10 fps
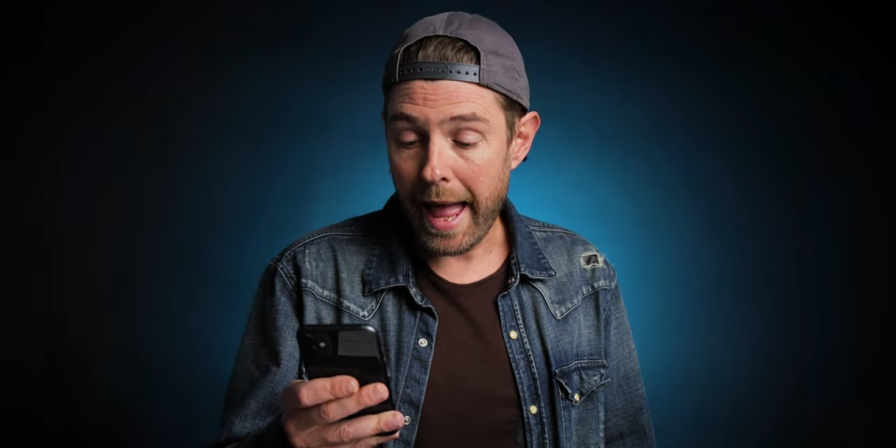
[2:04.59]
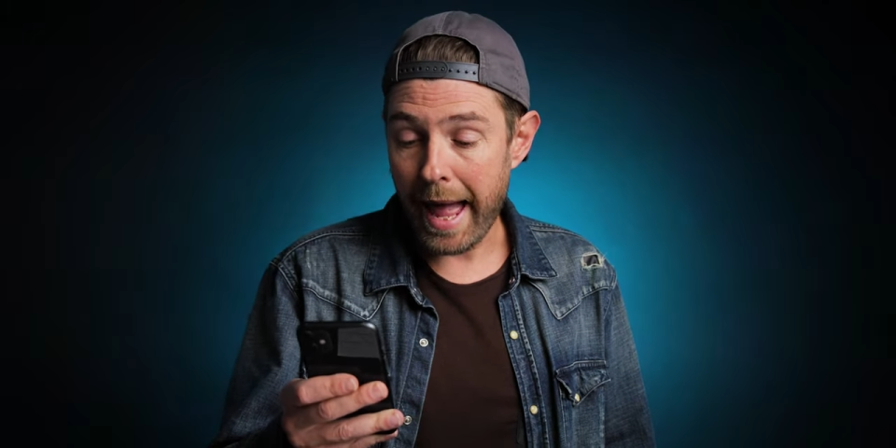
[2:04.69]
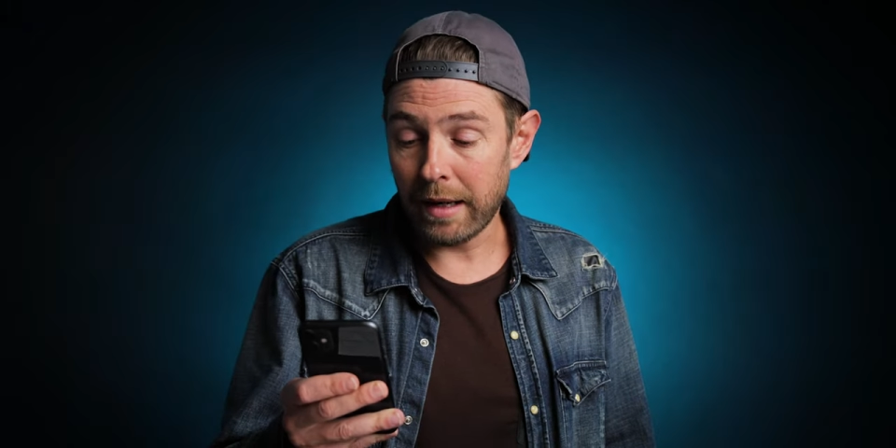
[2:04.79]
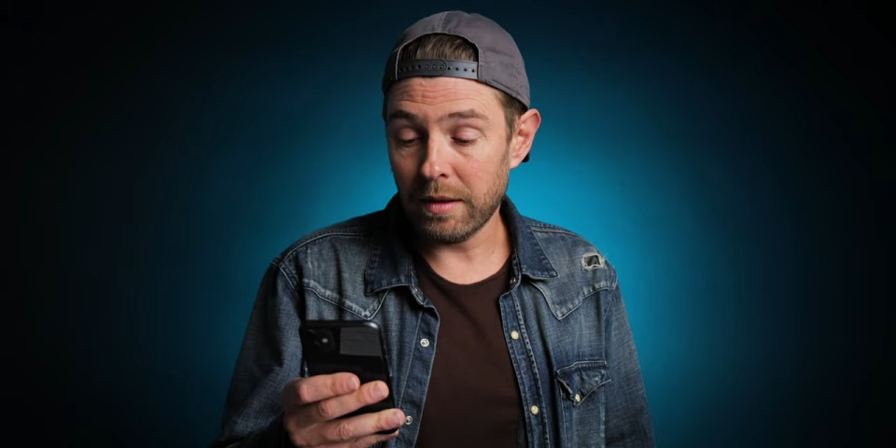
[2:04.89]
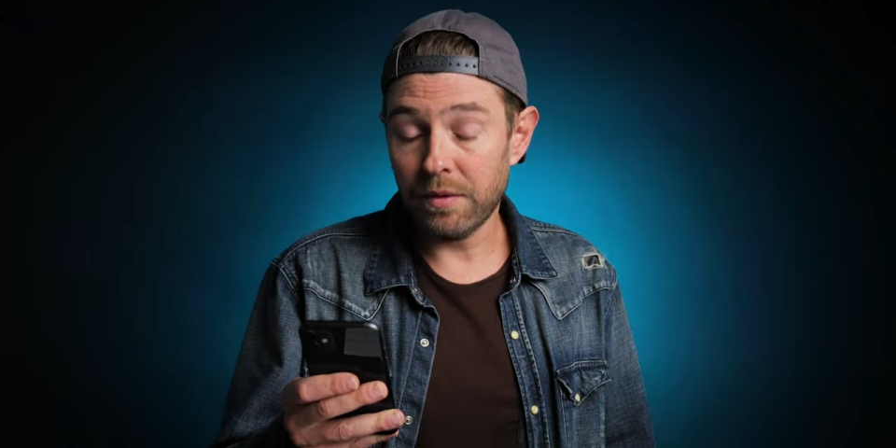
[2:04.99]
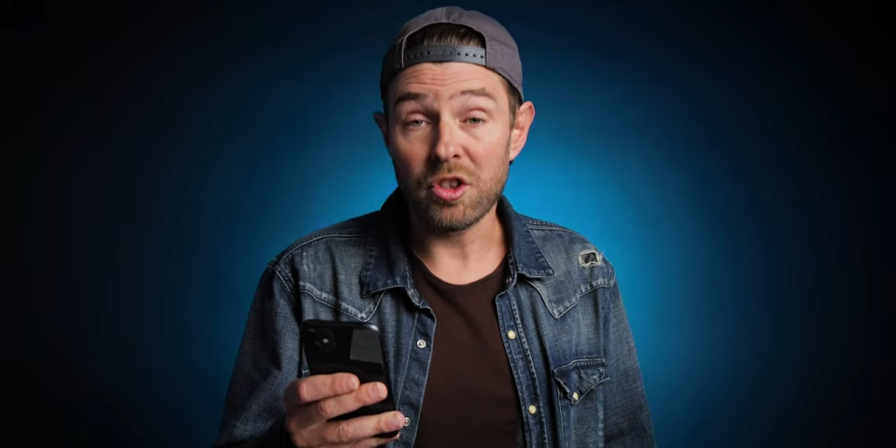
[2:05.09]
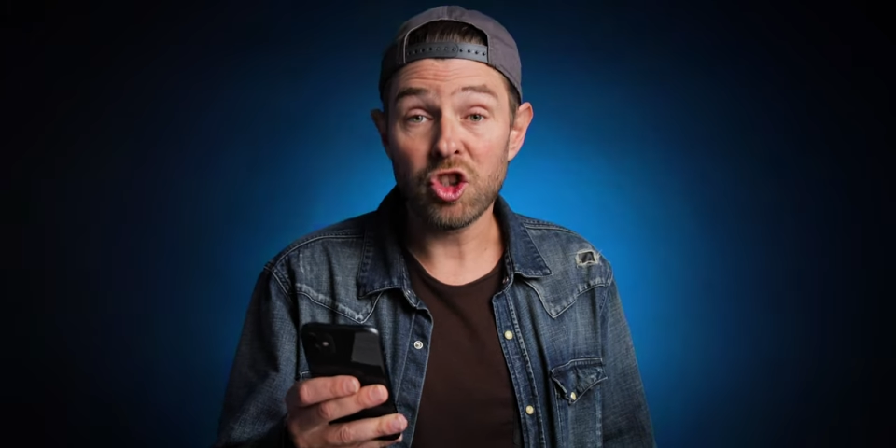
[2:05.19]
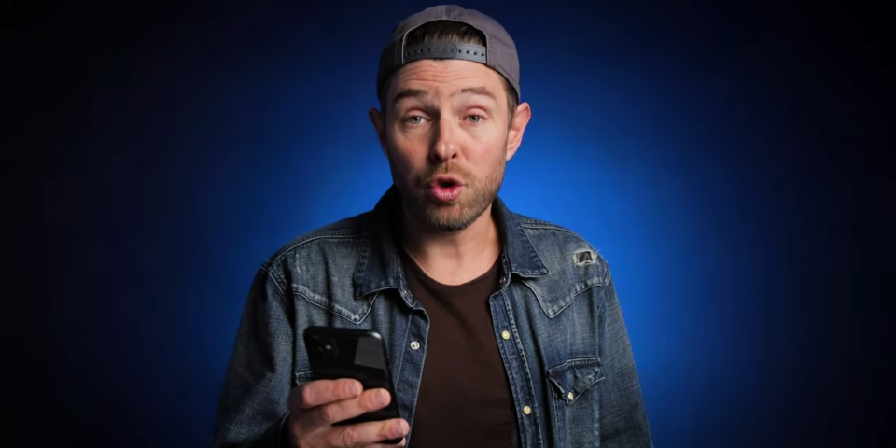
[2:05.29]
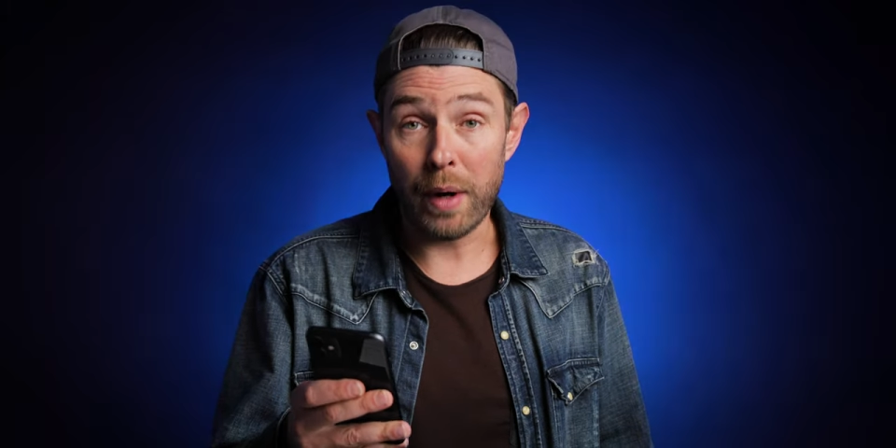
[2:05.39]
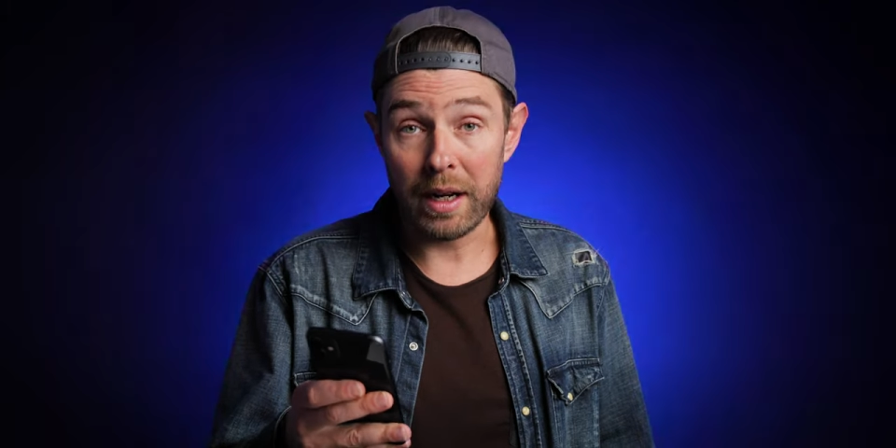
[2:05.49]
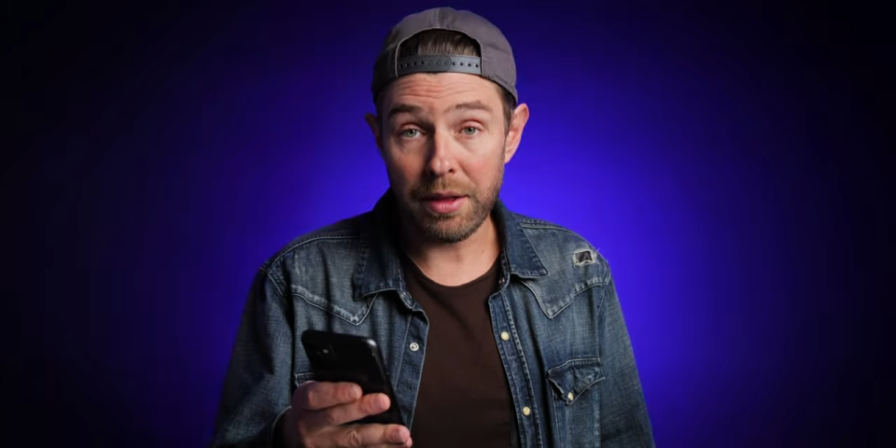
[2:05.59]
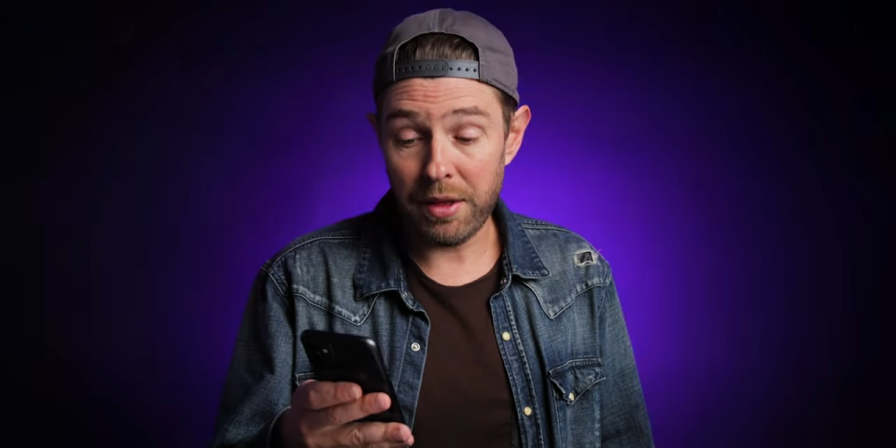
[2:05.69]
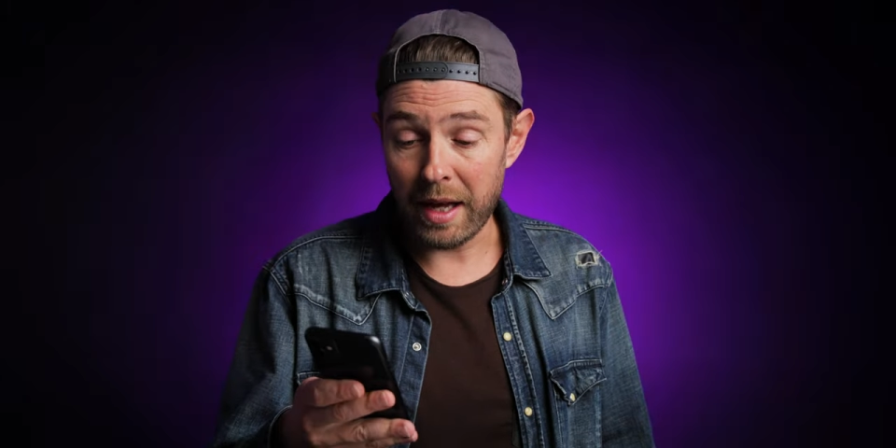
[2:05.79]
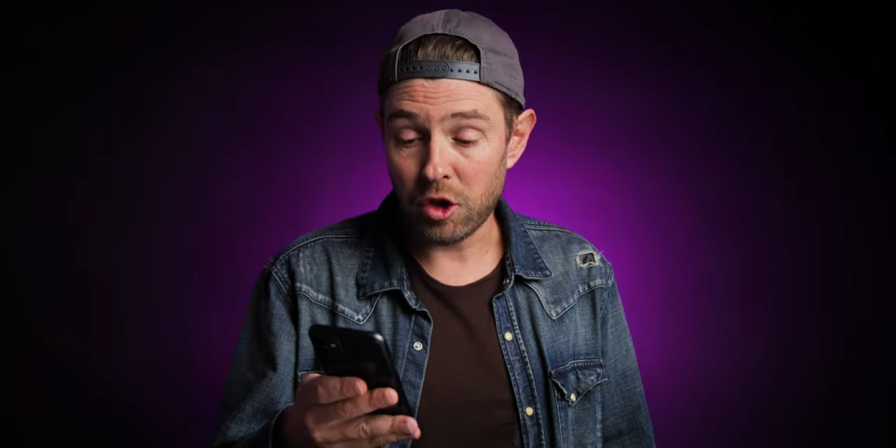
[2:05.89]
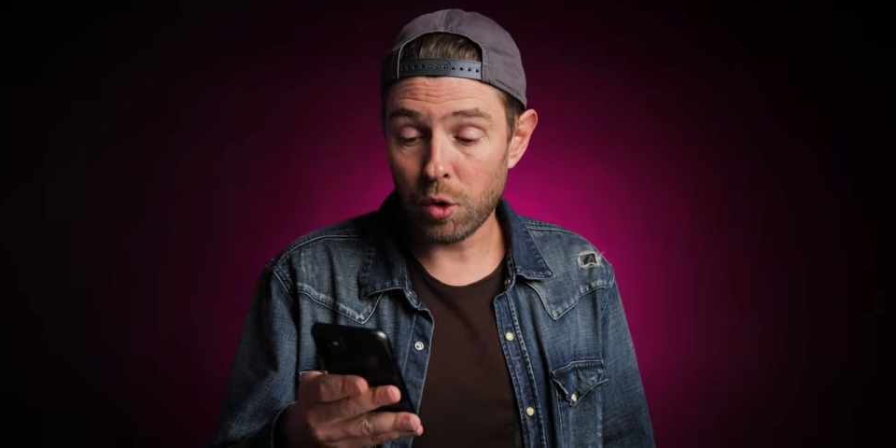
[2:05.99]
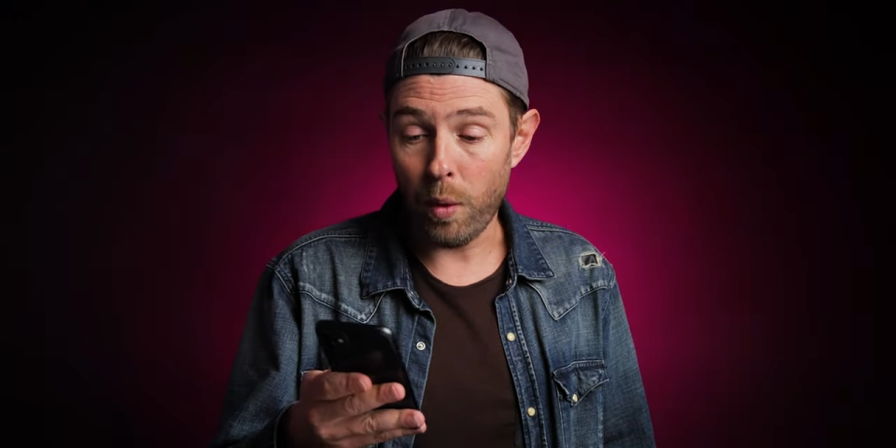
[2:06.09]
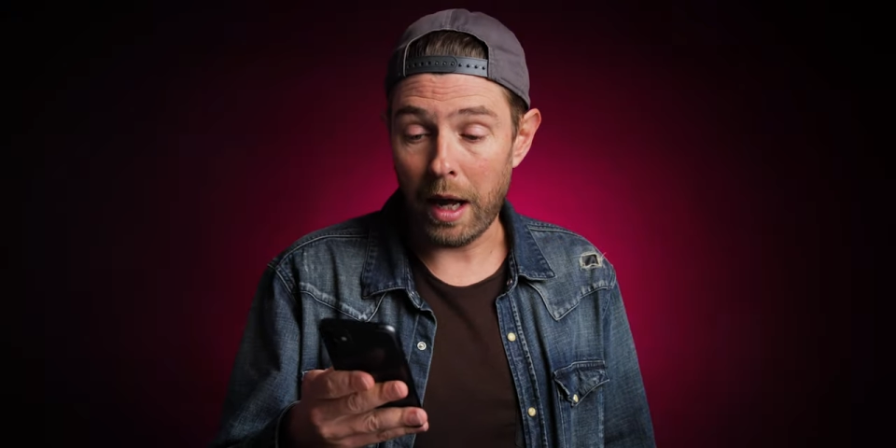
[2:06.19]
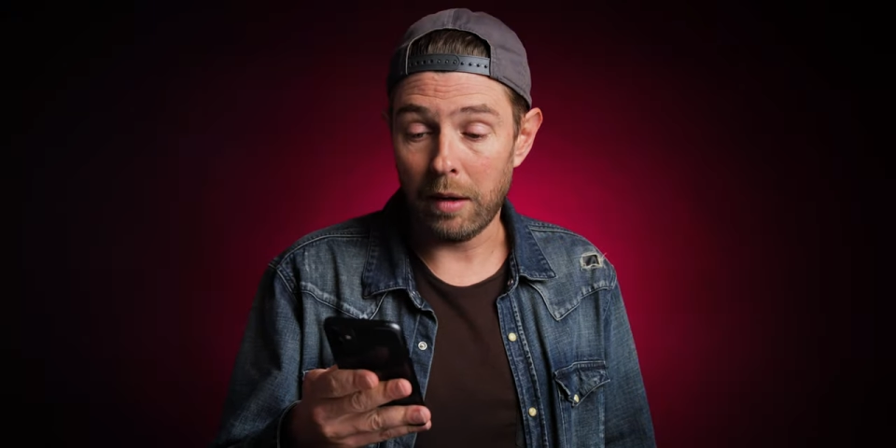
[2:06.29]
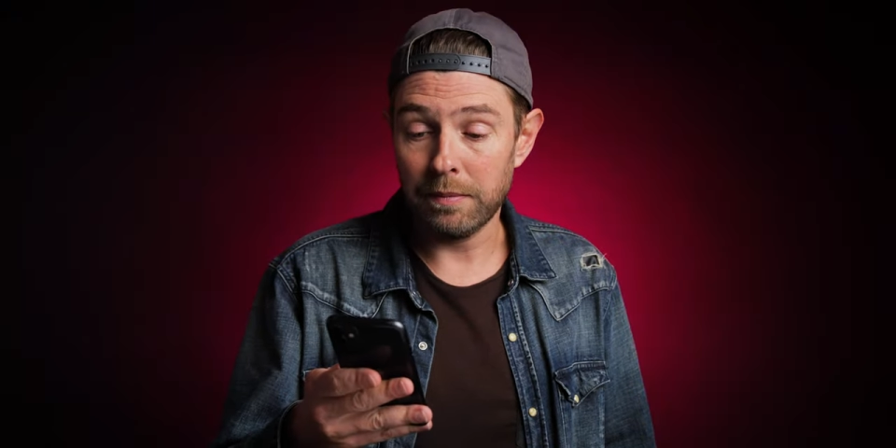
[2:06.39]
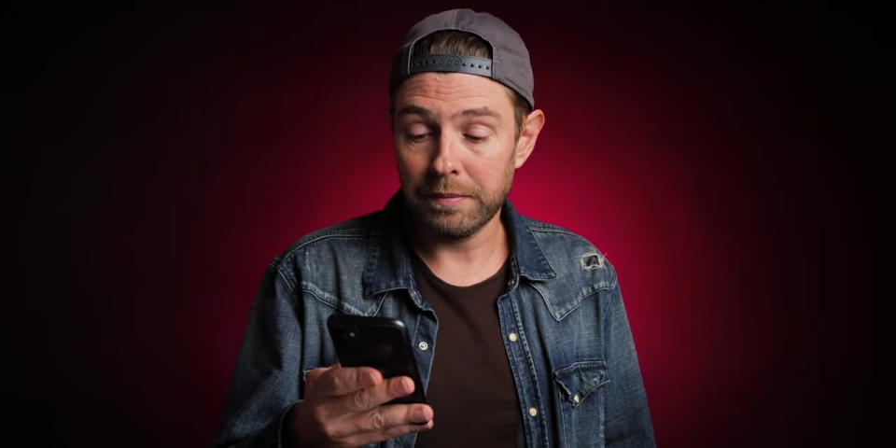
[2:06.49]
and the strength as well.